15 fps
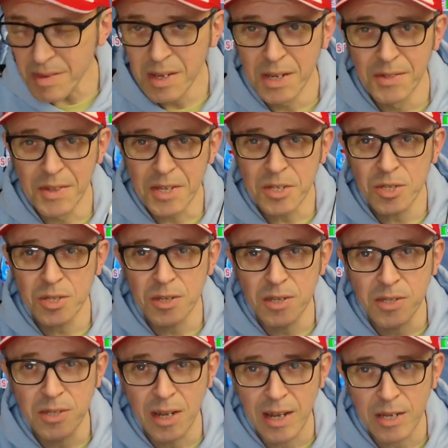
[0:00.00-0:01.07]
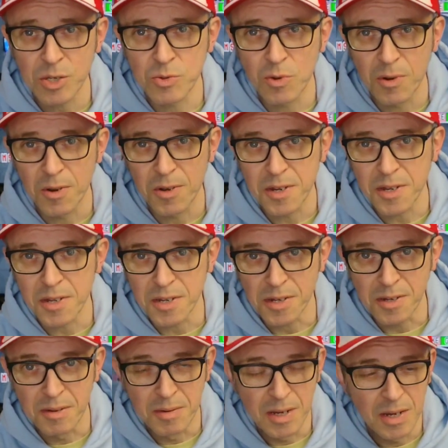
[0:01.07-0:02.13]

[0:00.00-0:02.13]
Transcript: And this is the last one I needed.